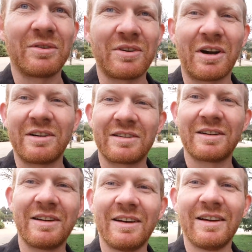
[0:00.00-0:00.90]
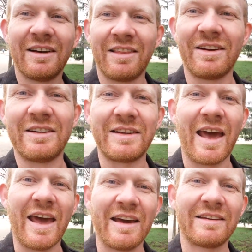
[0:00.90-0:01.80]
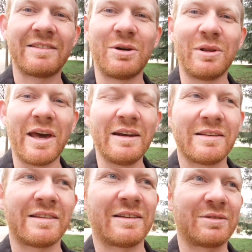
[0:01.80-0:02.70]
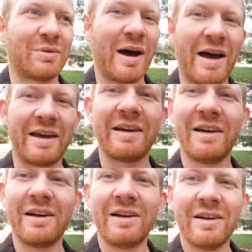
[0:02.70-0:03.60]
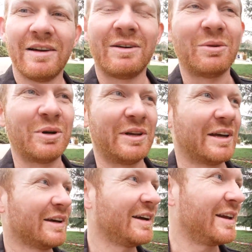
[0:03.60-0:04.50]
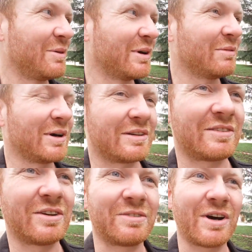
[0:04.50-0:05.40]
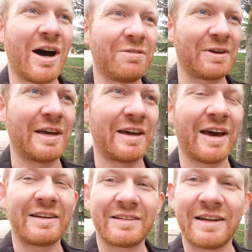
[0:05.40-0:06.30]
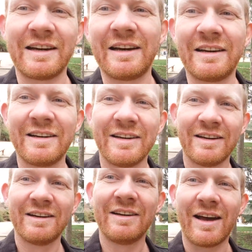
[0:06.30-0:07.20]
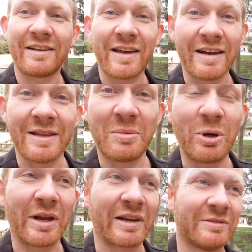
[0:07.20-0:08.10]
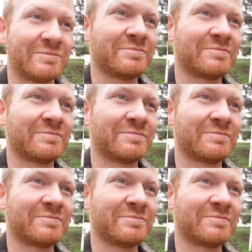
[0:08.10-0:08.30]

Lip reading: start their day so late that why would anyone want to serve coffee at 10 in the morning?